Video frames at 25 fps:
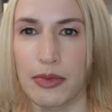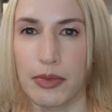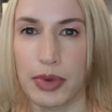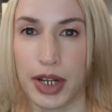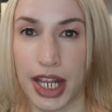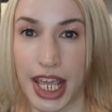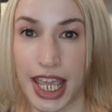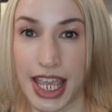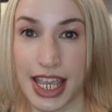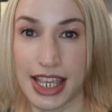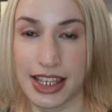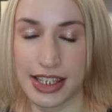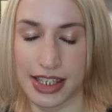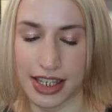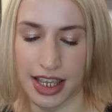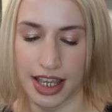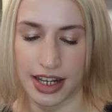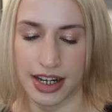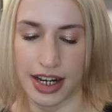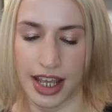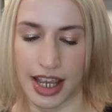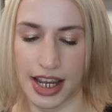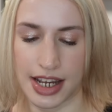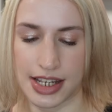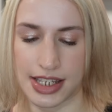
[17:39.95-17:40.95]
But it is a
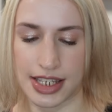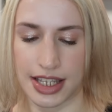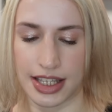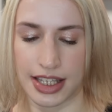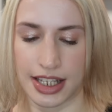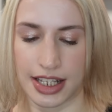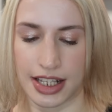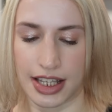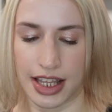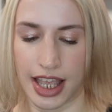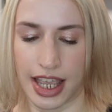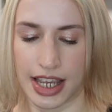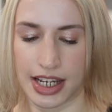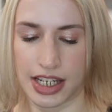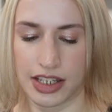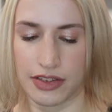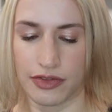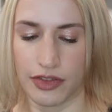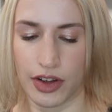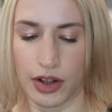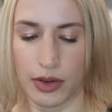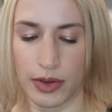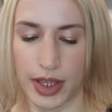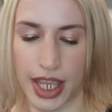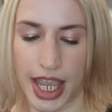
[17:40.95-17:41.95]
nice little
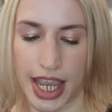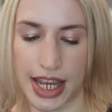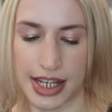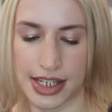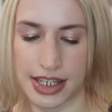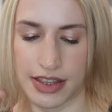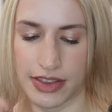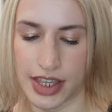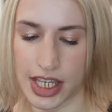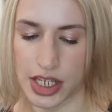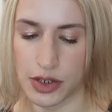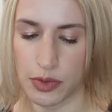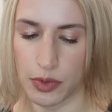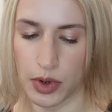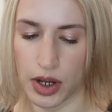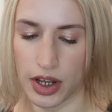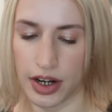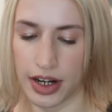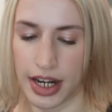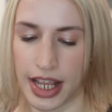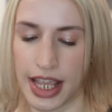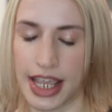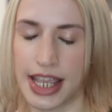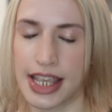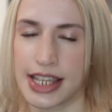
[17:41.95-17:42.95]
exfoliator. This
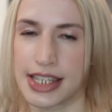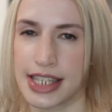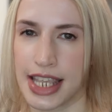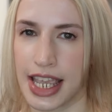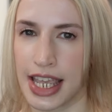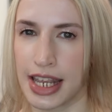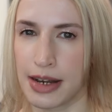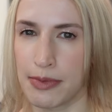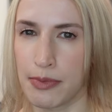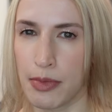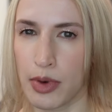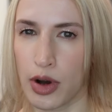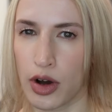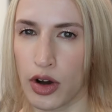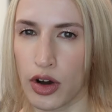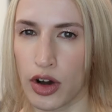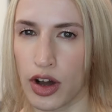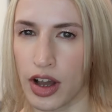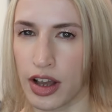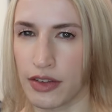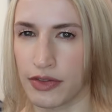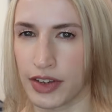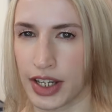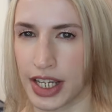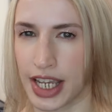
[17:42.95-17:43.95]
one is in
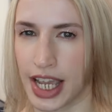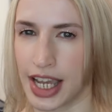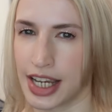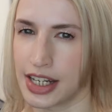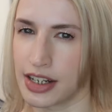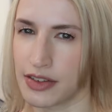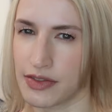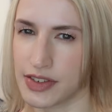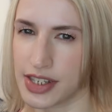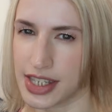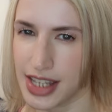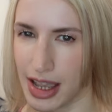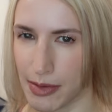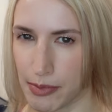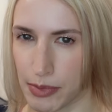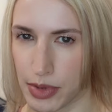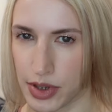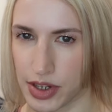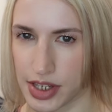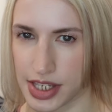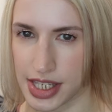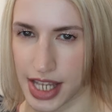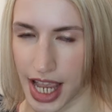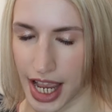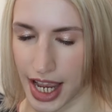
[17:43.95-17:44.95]
more of a kind of
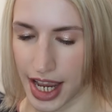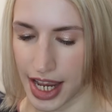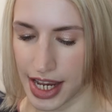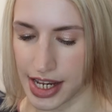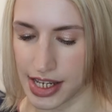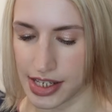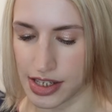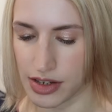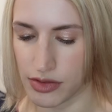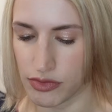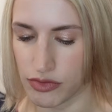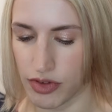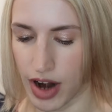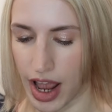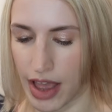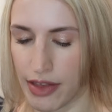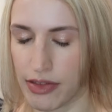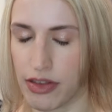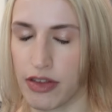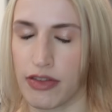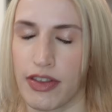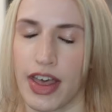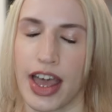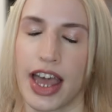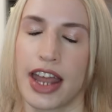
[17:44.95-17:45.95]
sample size
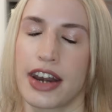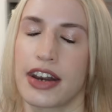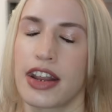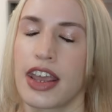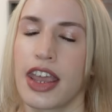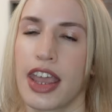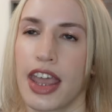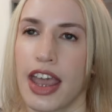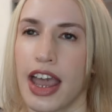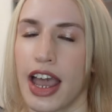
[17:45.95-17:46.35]
rather than